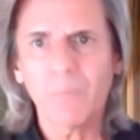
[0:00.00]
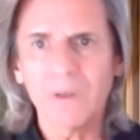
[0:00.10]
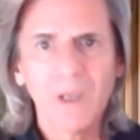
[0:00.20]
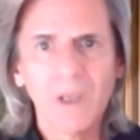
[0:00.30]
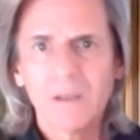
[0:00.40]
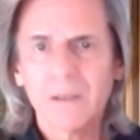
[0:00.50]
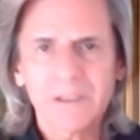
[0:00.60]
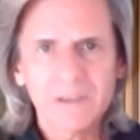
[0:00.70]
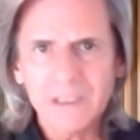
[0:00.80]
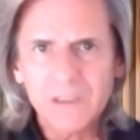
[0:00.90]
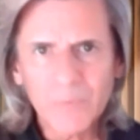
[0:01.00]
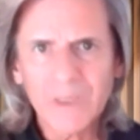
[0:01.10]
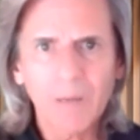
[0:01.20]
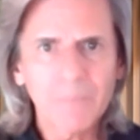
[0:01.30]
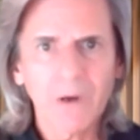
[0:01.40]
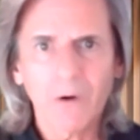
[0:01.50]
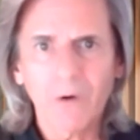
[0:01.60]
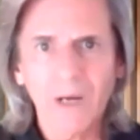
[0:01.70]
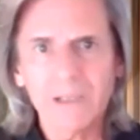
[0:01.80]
But look, you need to be up there, right?